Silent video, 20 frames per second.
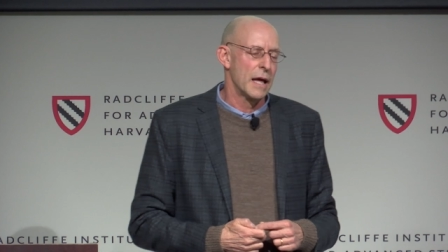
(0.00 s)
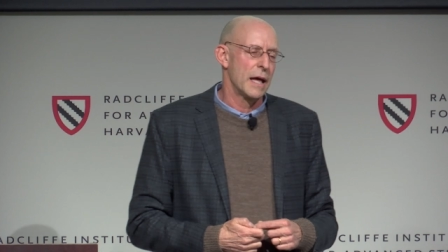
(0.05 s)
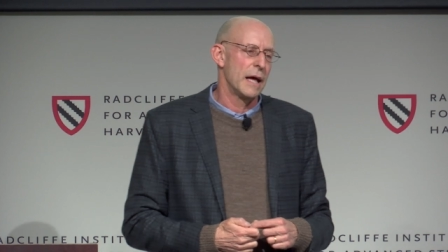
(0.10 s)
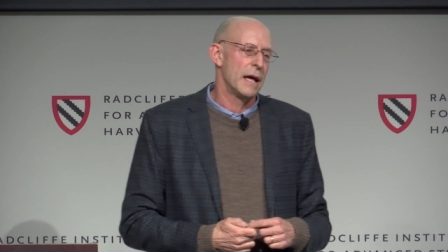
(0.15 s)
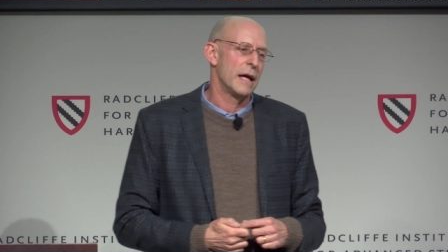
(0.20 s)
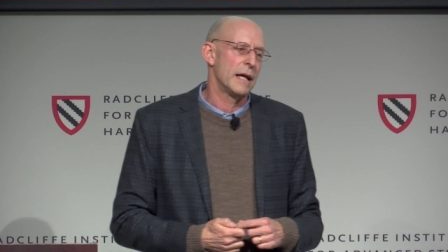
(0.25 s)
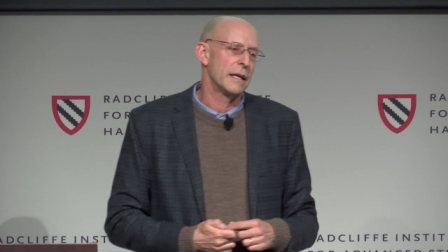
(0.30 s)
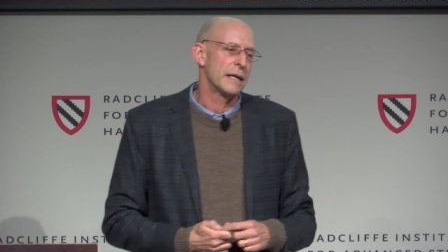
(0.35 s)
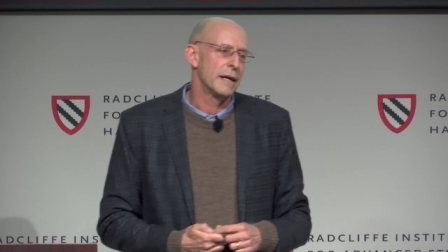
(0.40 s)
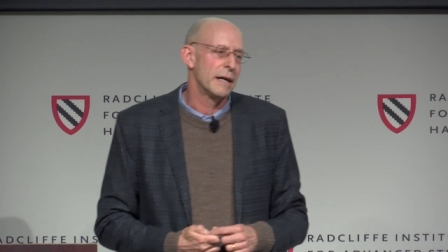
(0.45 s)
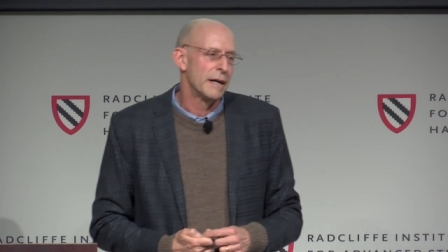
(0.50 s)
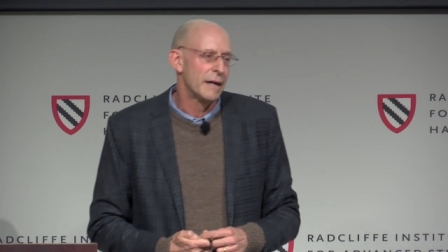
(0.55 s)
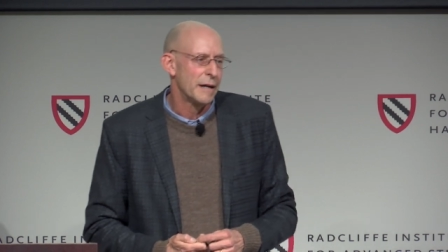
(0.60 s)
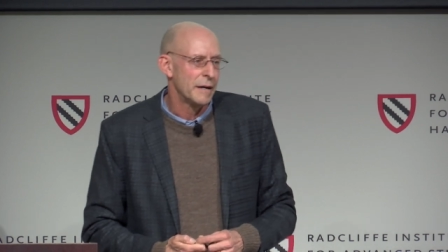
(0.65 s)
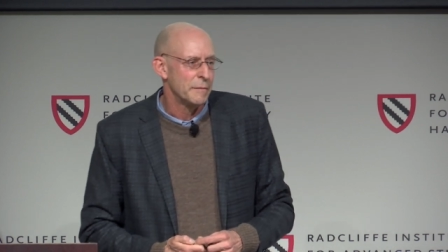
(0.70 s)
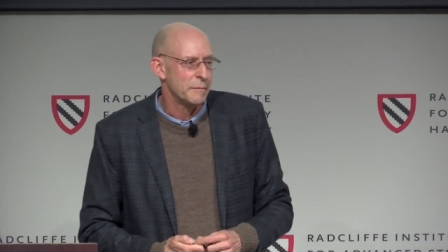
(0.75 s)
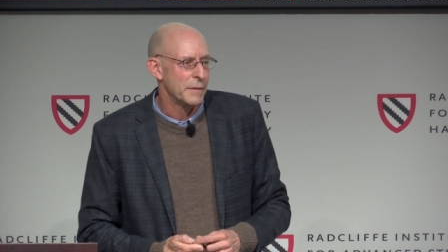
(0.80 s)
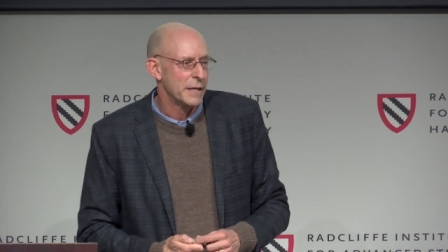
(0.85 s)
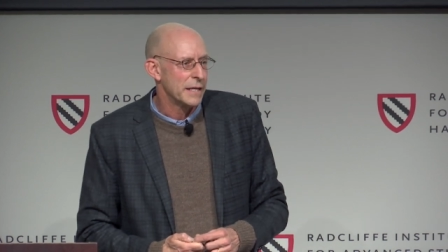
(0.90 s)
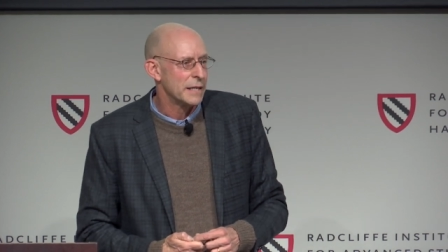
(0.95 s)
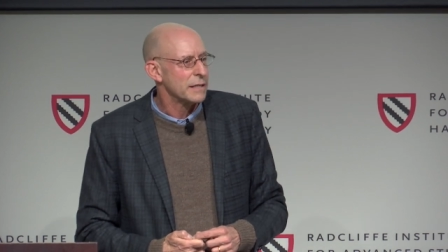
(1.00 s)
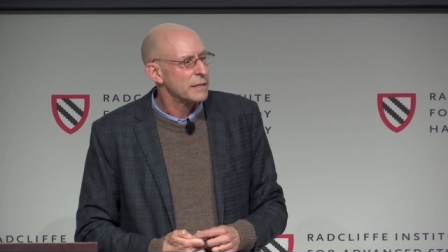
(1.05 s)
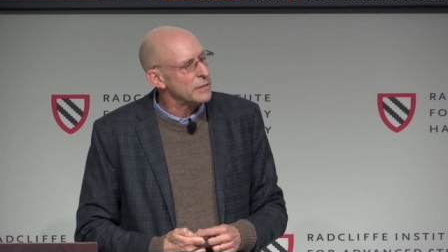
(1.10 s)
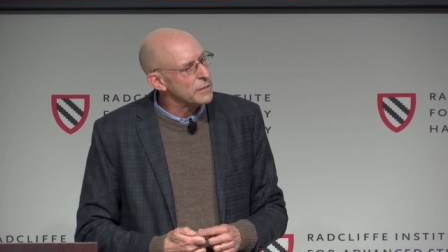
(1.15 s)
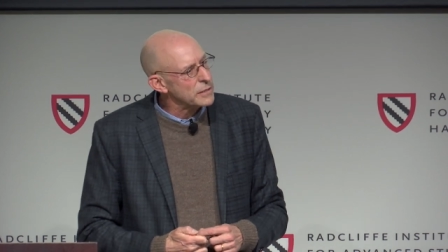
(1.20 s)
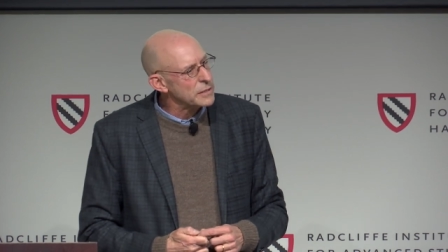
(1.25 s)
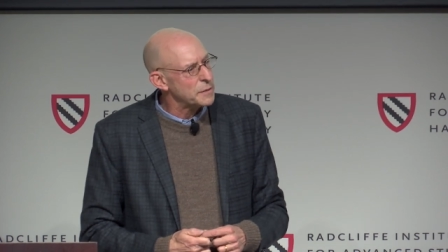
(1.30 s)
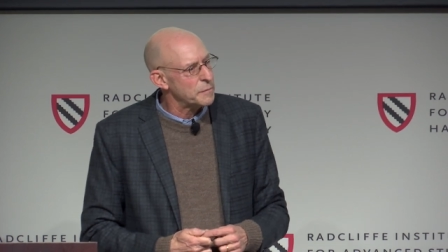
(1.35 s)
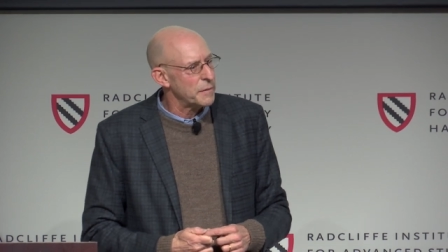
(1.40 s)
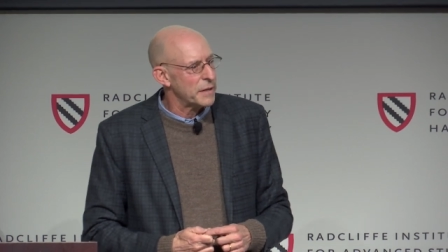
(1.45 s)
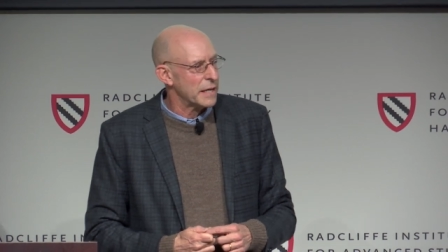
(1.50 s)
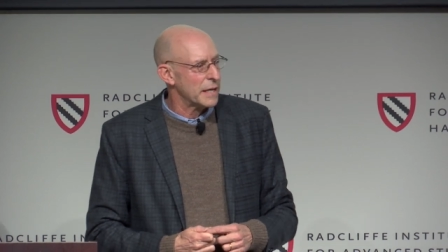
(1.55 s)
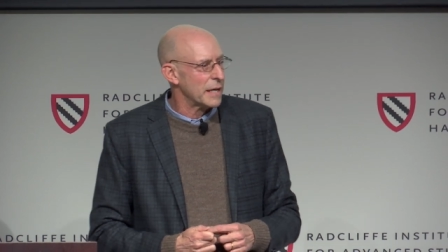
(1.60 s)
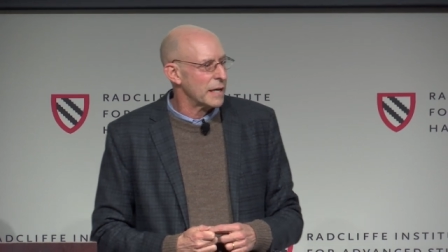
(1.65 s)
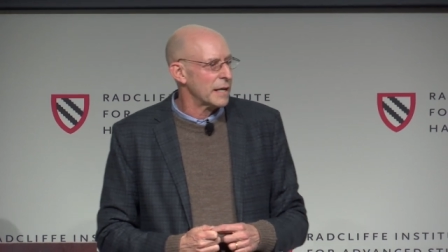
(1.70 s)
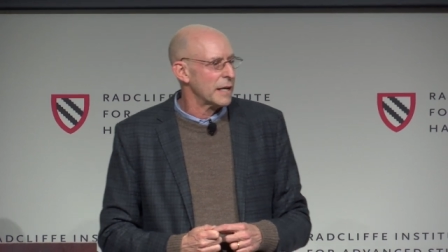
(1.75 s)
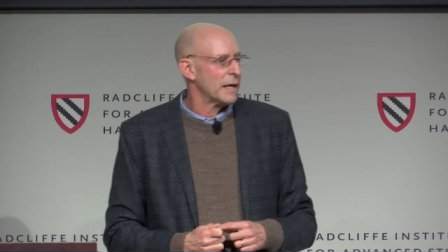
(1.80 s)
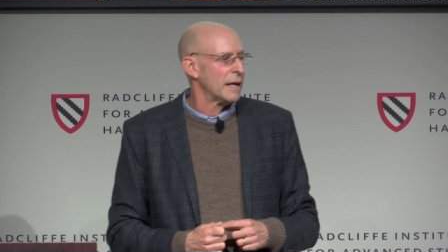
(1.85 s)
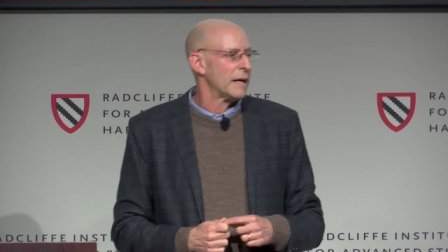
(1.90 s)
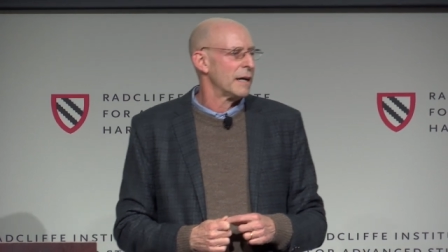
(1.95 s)
And um, it occurred to
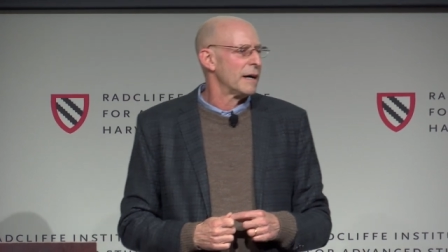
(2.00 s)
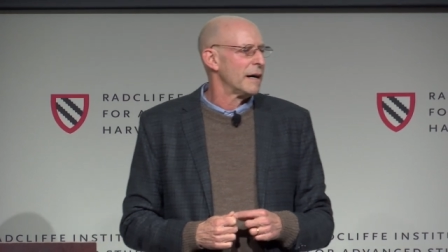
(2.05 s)
me,